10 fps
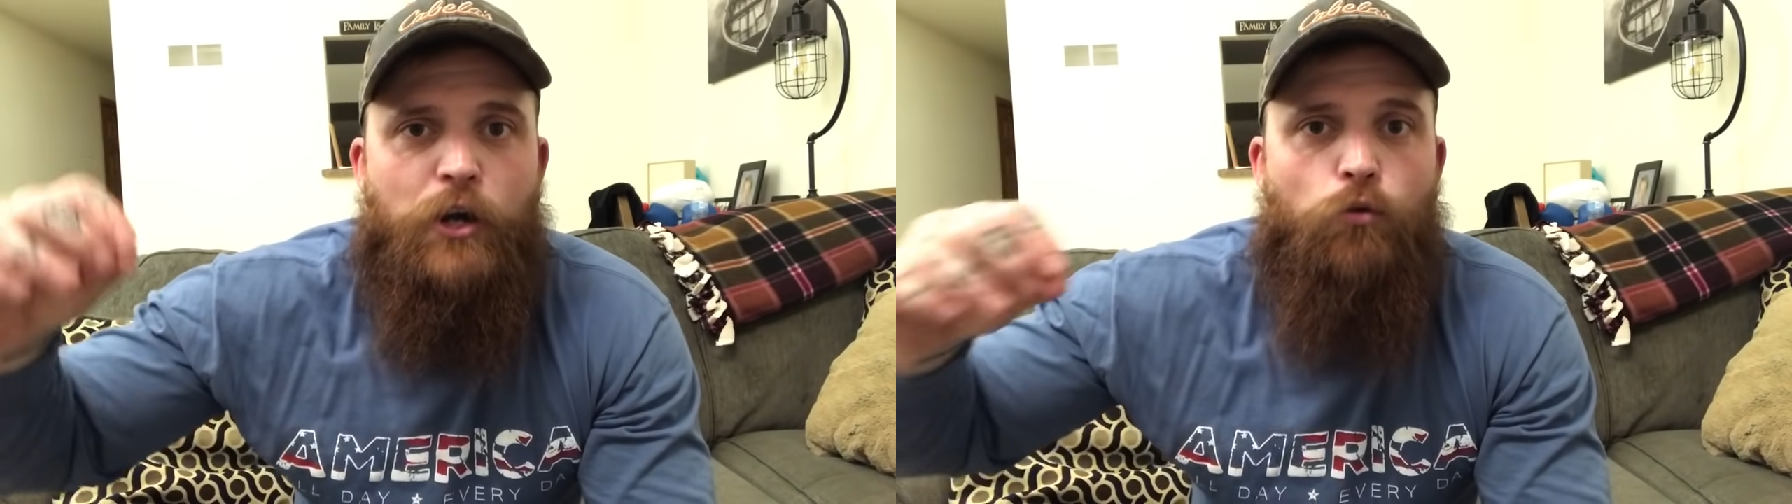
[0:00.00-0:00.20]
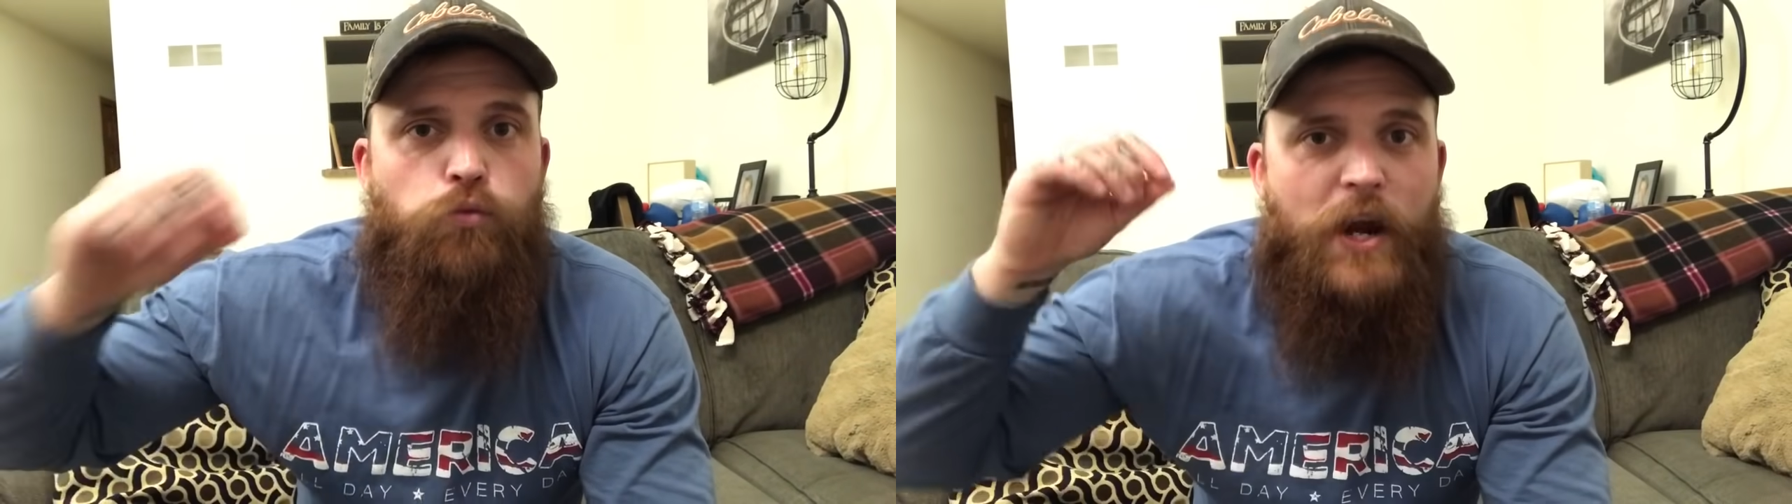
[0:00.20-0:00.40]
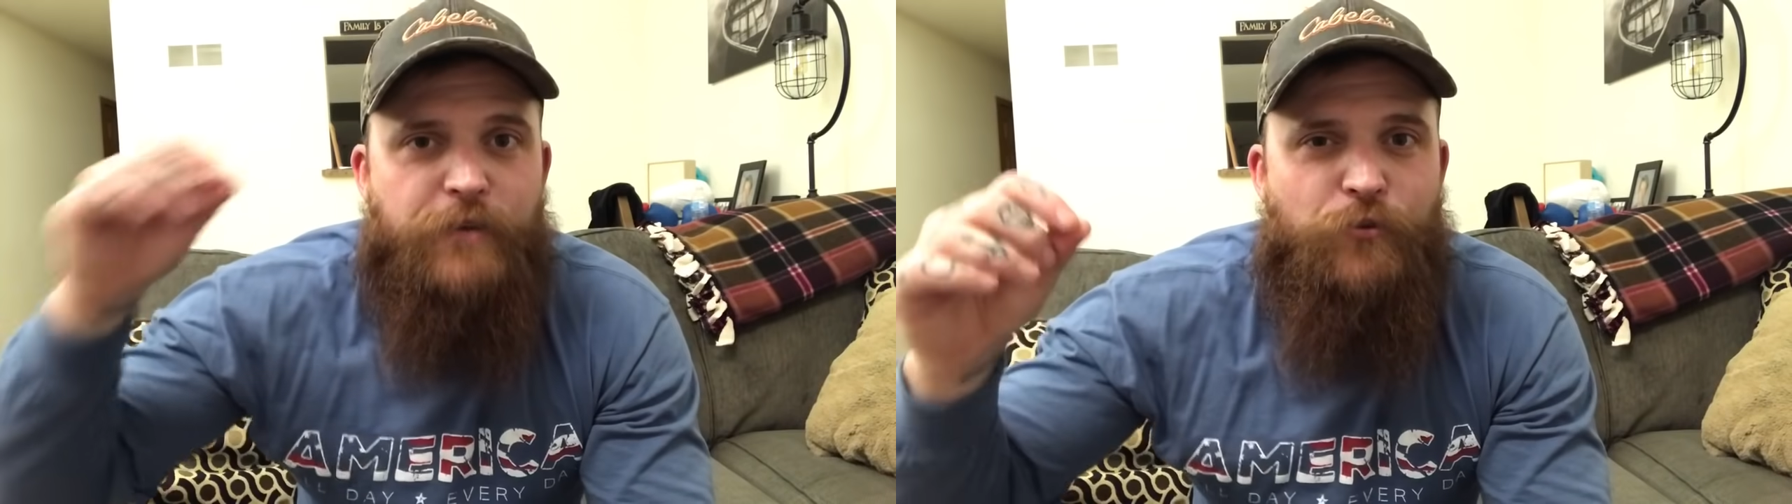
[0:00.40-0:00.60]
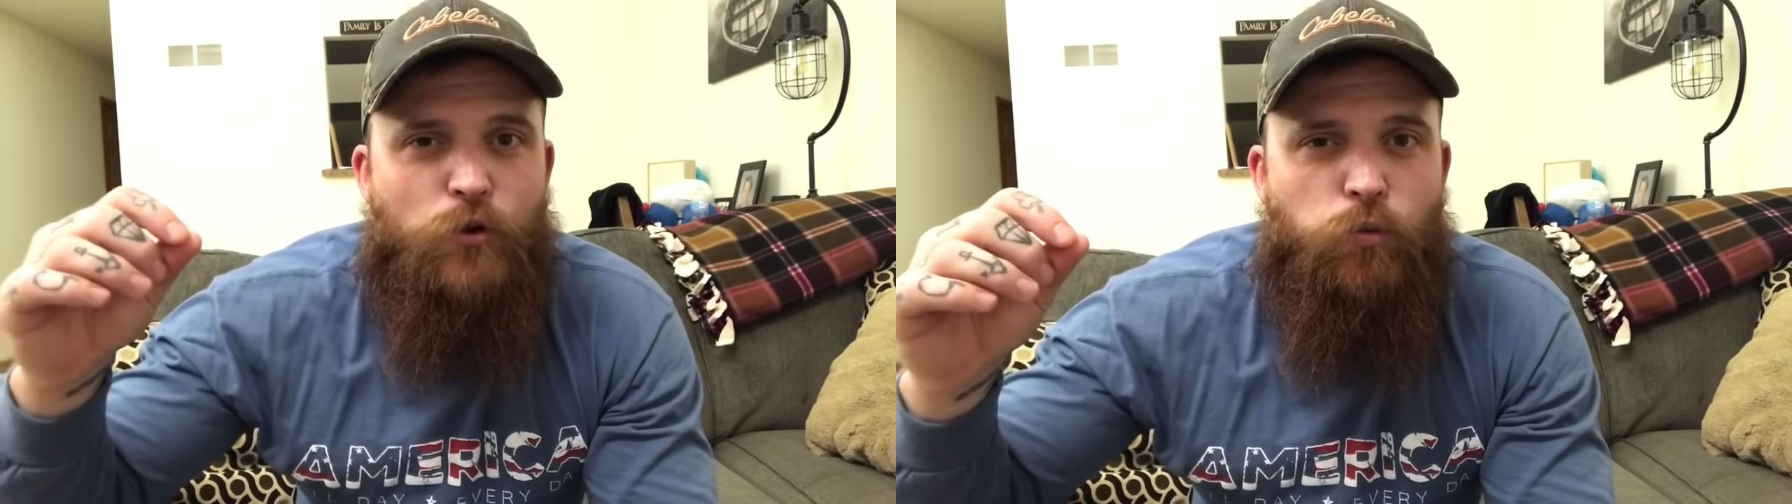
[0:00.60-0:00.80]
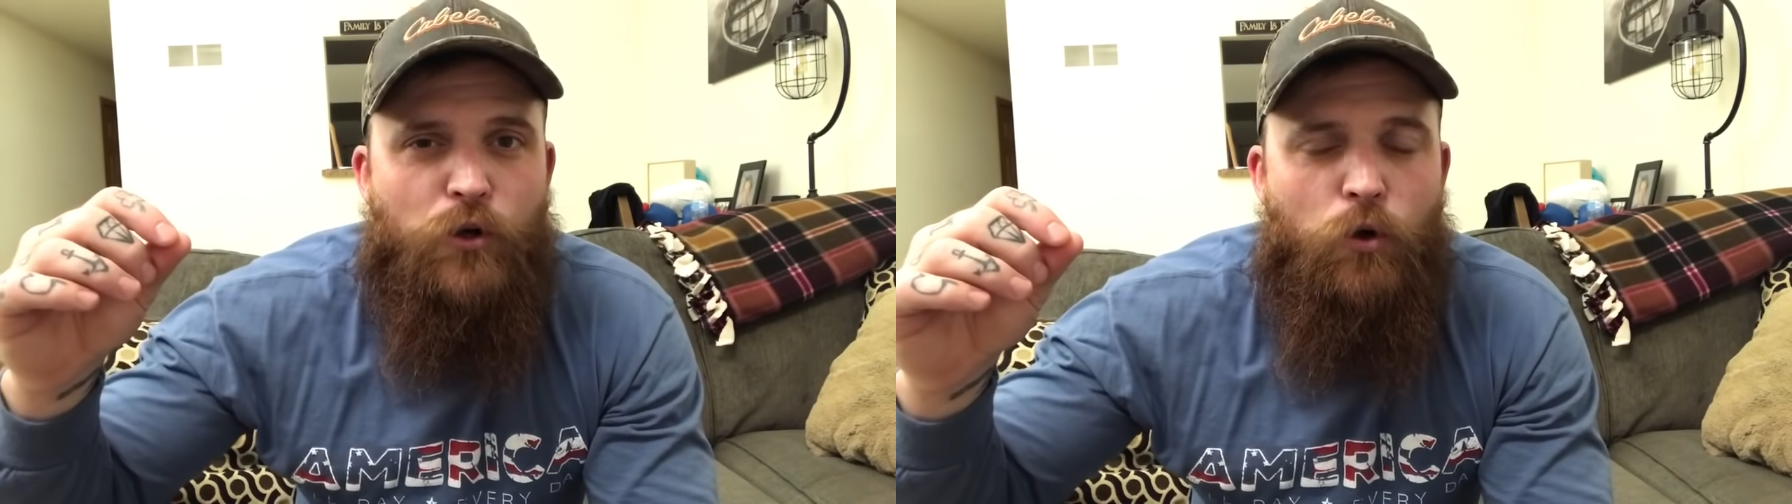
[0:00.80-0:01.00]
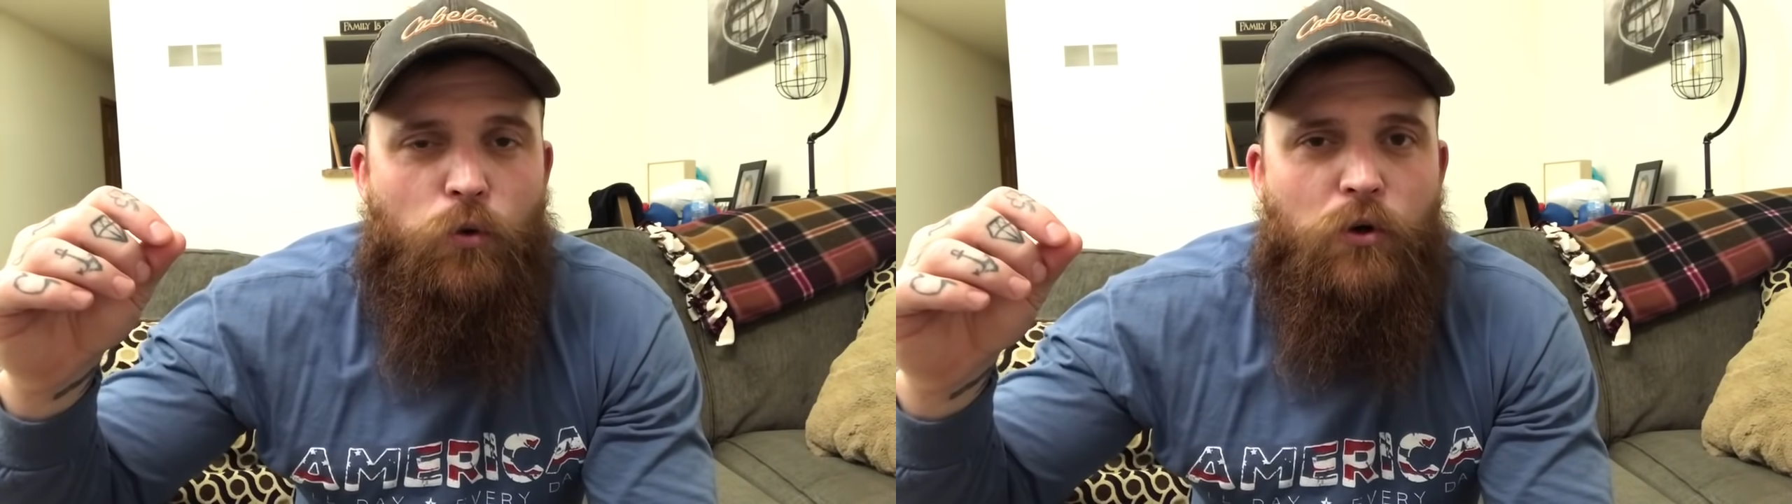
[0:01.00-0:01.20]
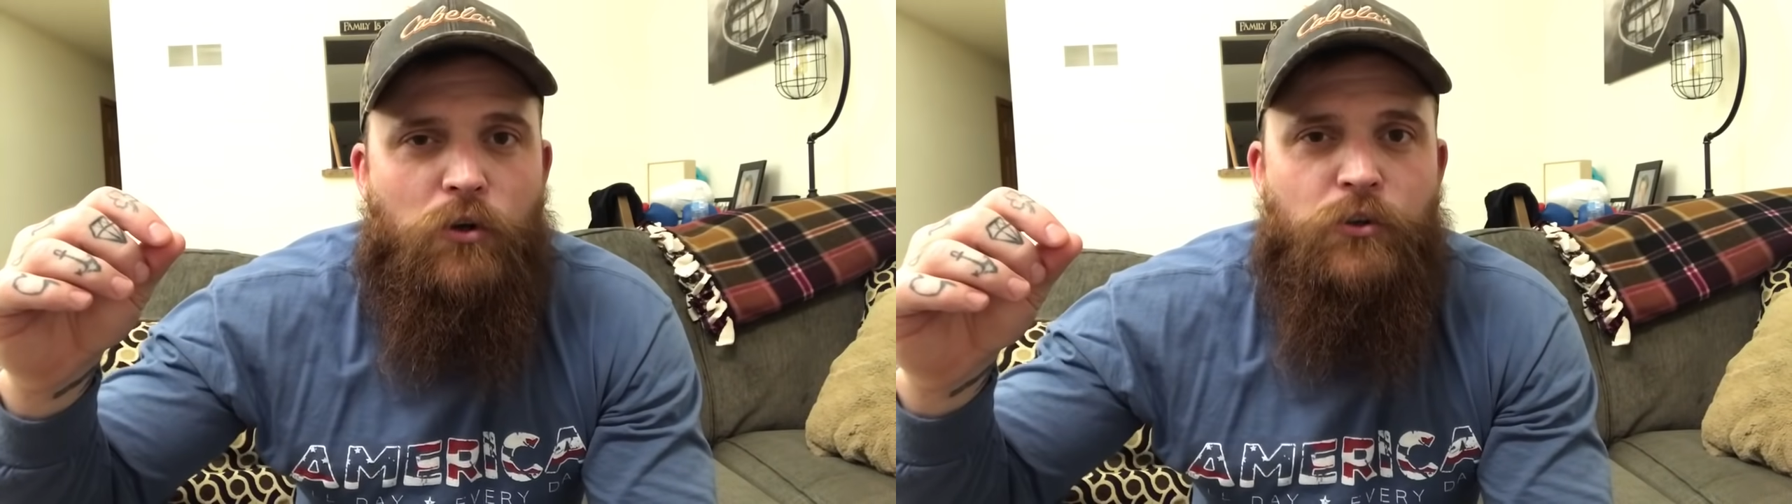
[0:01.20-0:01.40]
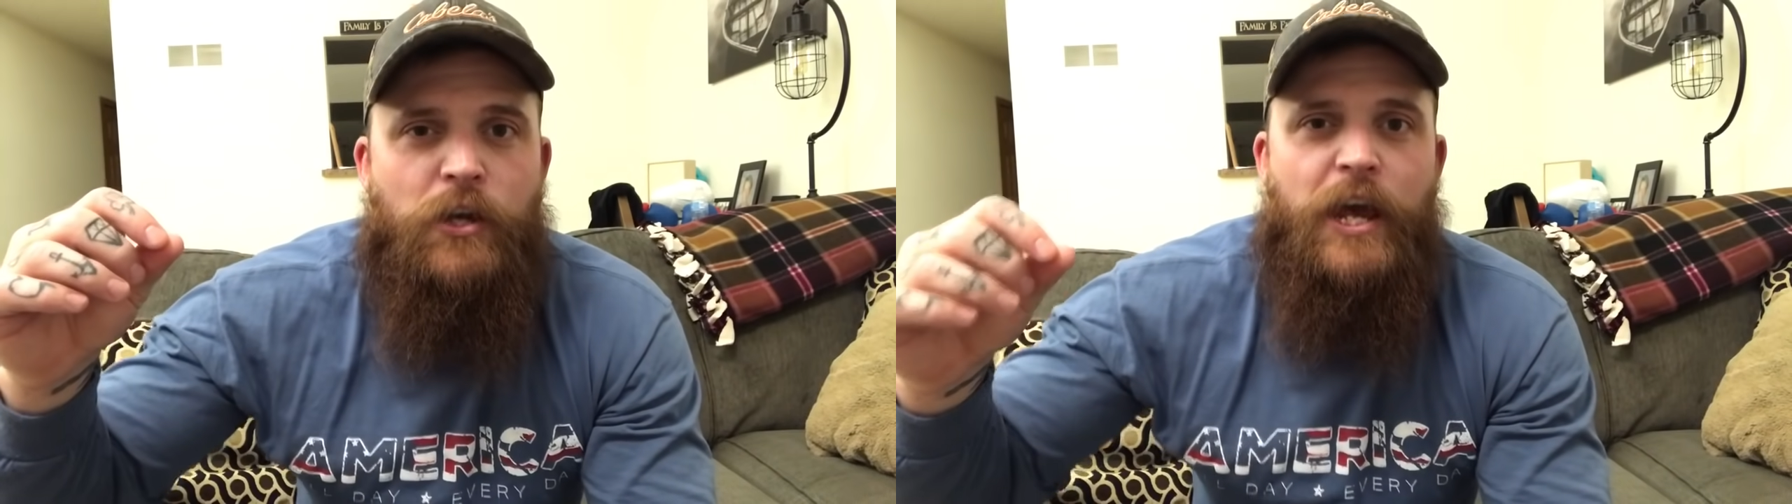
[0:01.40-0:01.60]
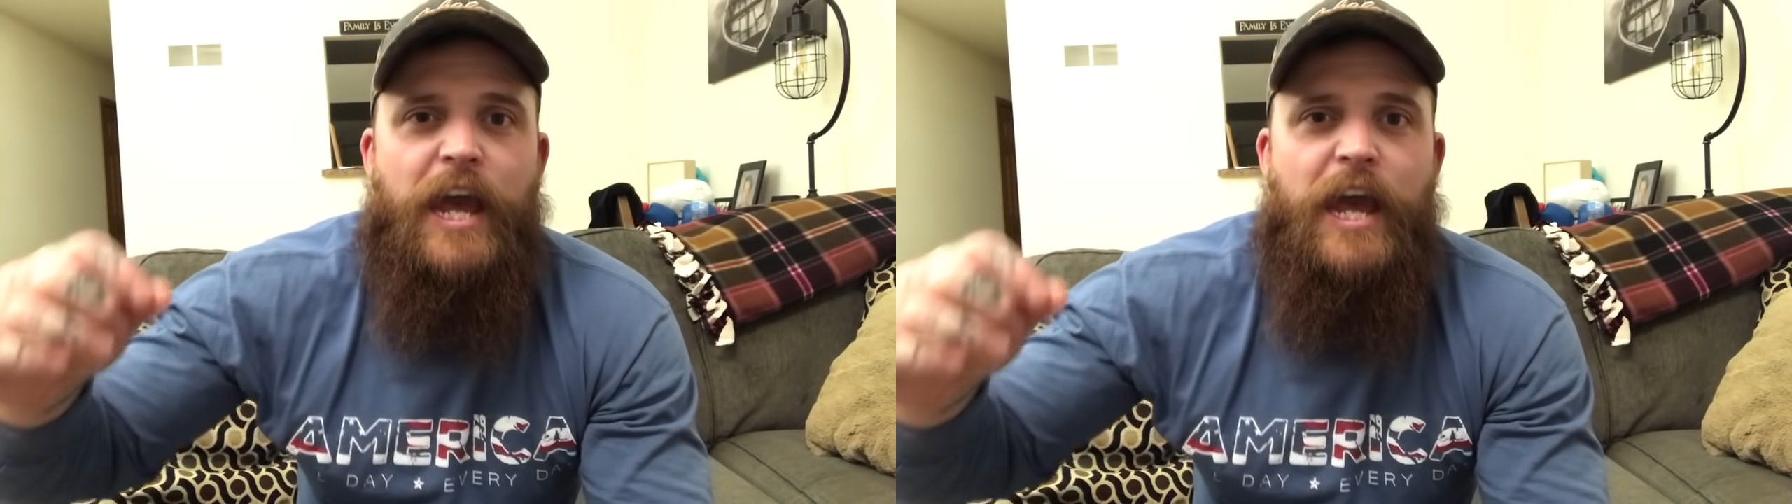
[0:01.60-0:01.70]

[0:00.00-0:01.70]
are ready for the real world